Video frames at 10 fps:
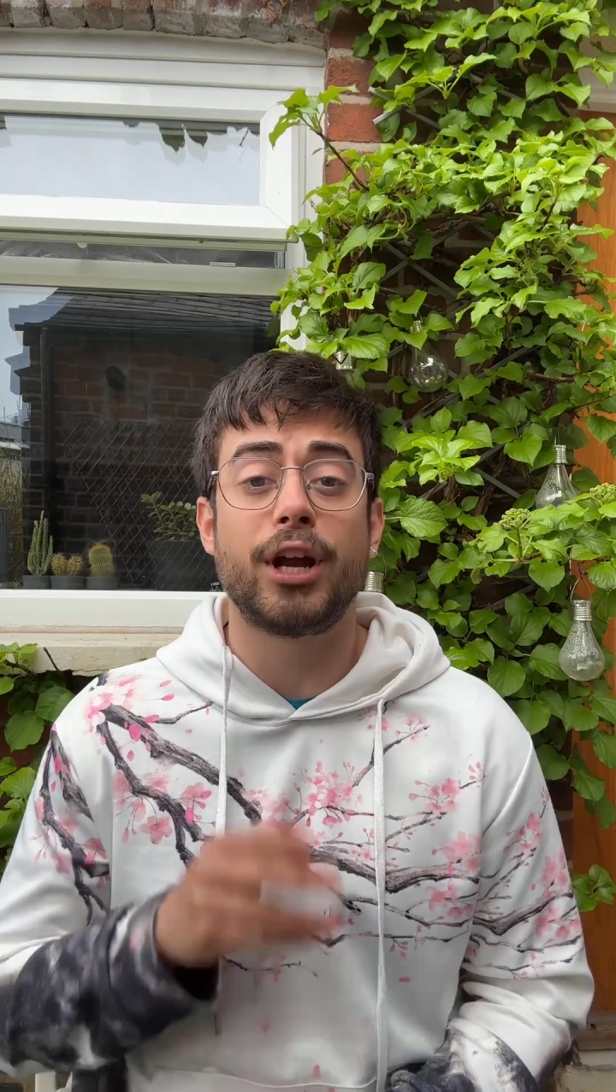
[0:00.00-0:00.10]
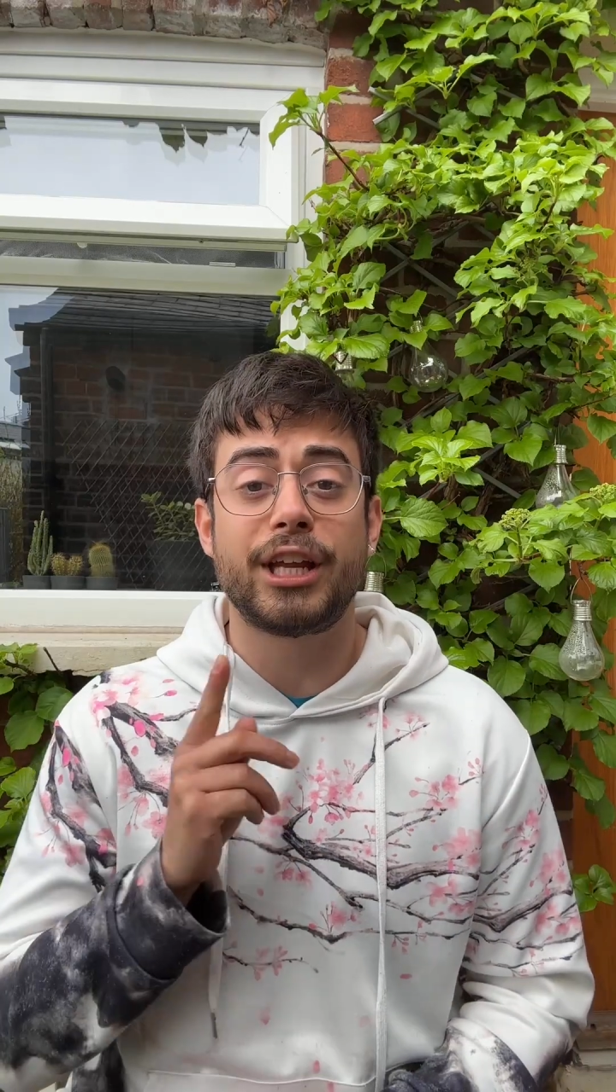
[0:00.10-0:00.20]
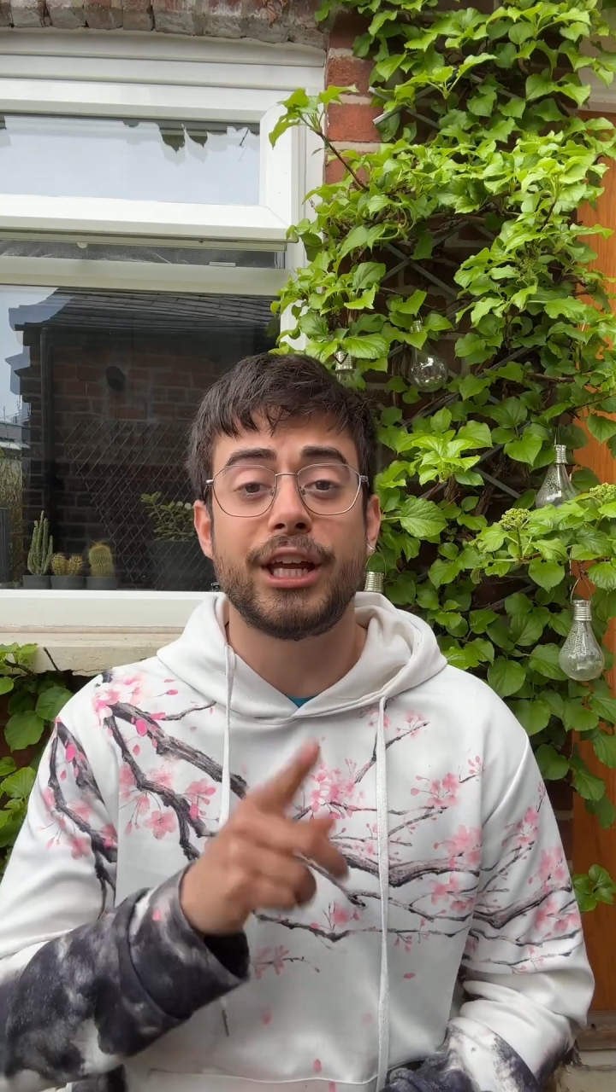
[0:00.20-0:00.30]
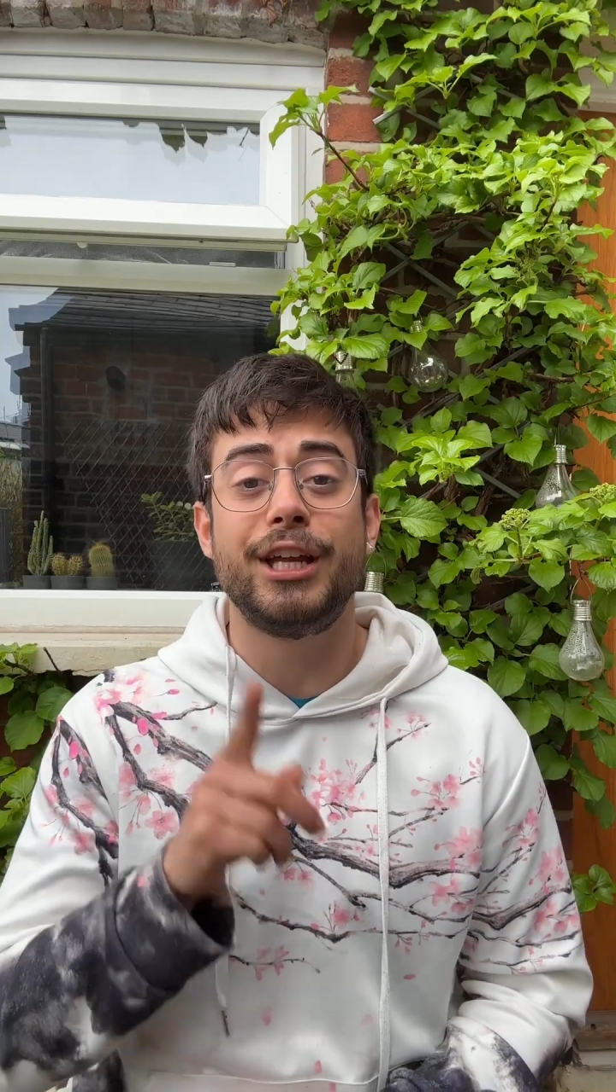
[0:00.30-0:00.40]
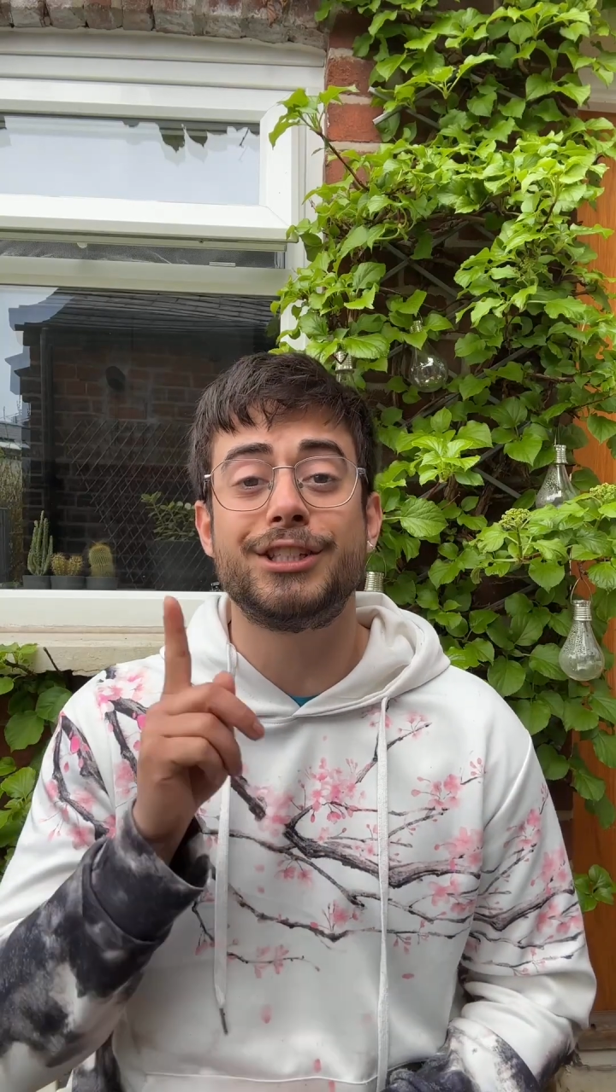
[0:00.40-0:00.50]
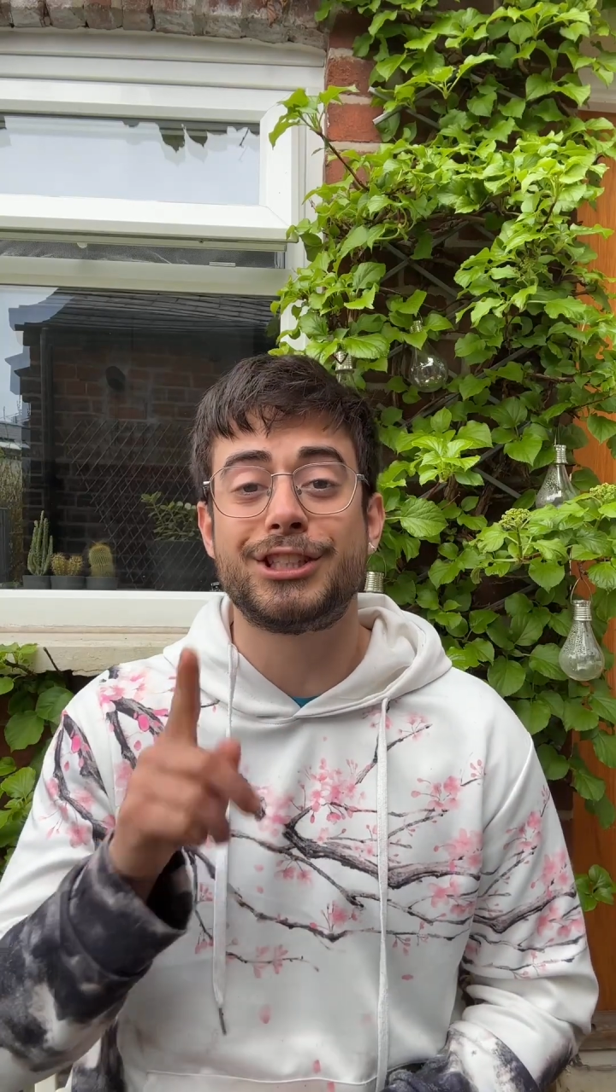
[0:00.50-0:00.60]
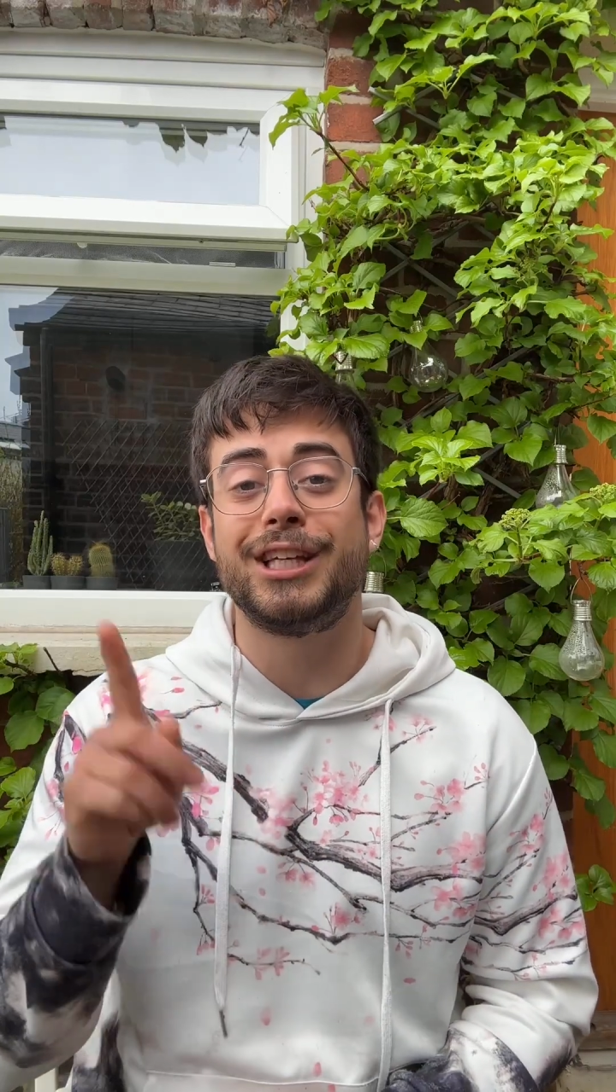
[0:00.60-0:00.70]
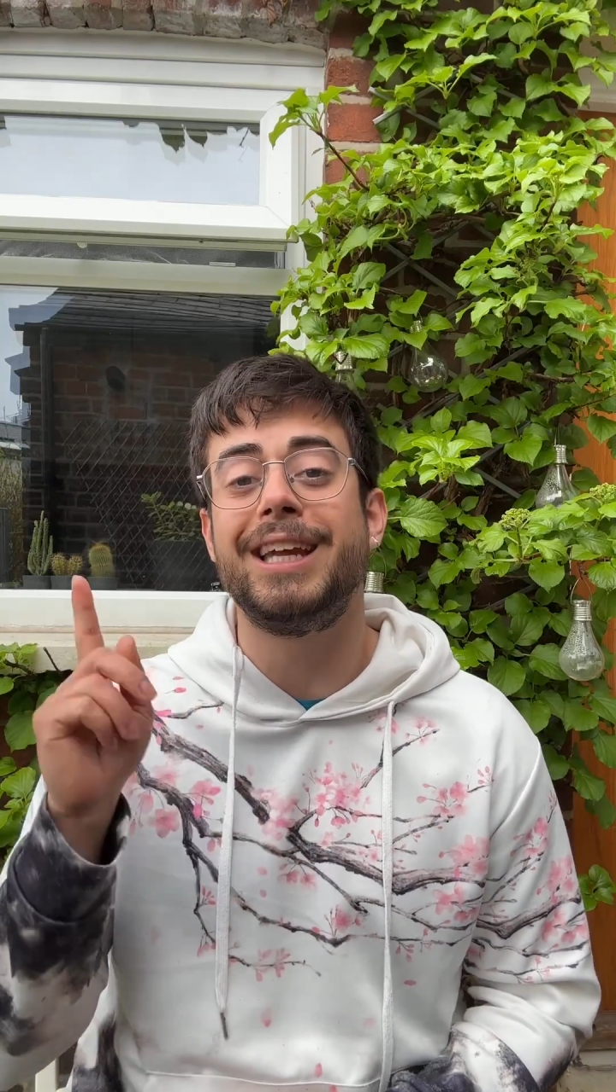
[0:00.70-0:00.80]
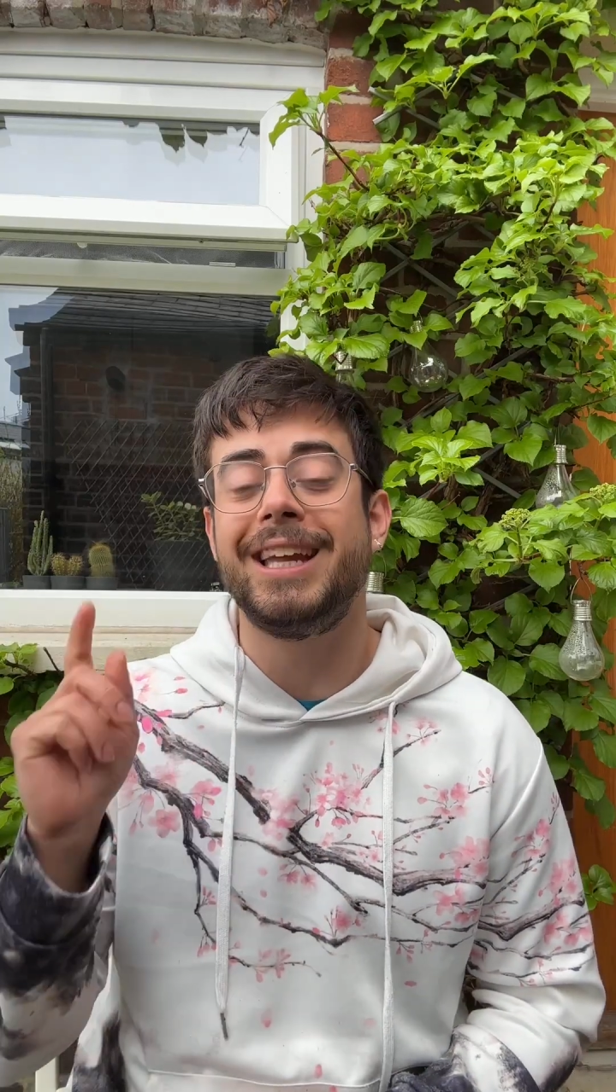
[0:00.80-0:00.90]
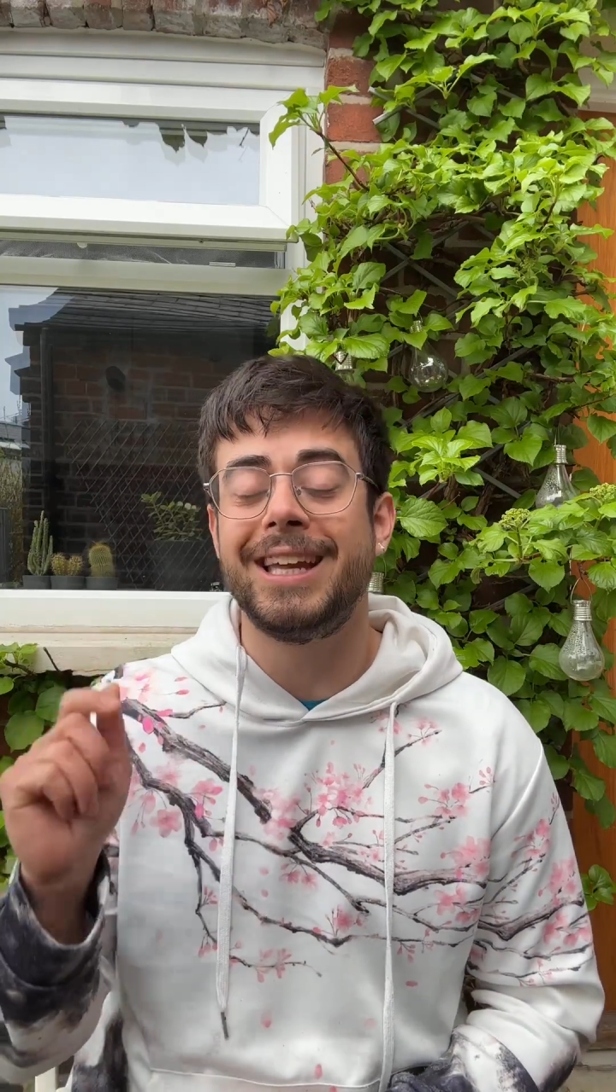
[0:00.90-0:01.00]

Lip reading: he, she,